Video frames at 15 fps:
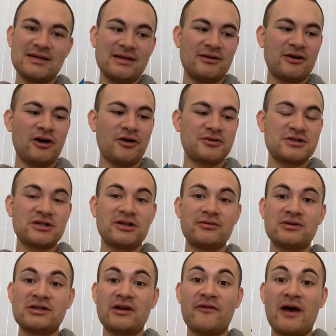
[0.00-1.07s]
the
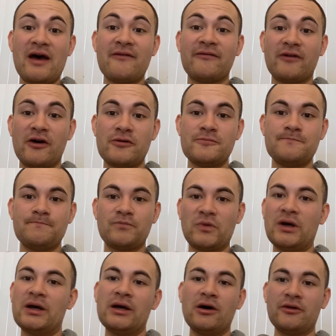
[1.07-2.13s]
continuity of airflow
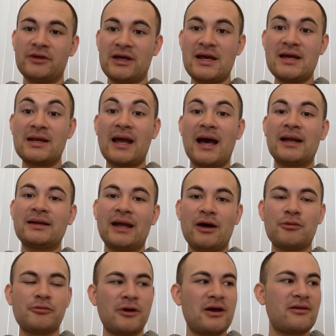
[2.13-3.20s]
on the in and out
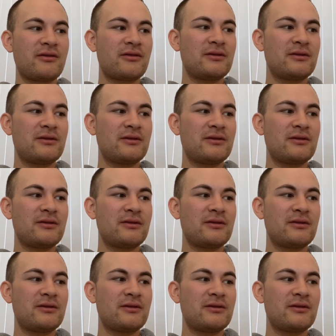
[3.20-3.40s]
breath.